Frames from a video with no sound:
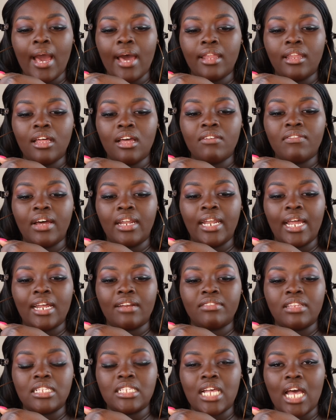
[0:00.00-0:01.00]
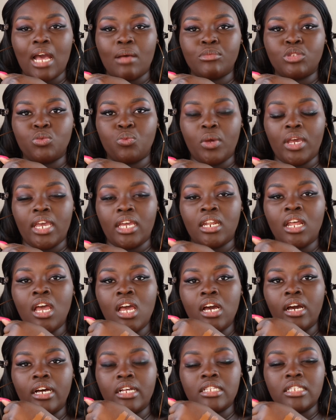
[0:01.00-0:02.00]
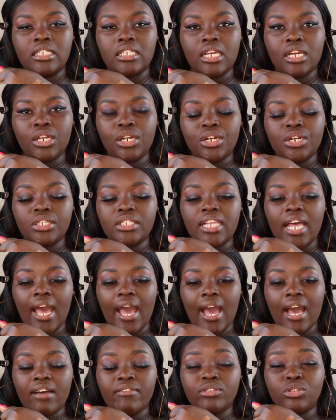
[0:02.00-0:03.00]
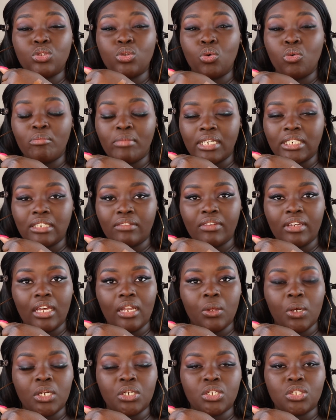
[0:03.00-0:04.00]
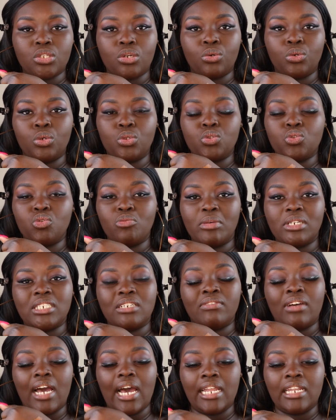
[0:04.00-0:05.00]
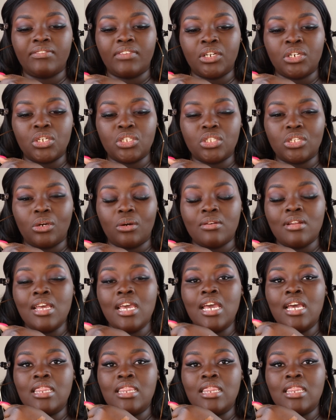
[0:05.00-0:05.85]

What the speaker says: olive, a lot of the times when concealers have too much of a yellow undertone or too much of an olive undertone,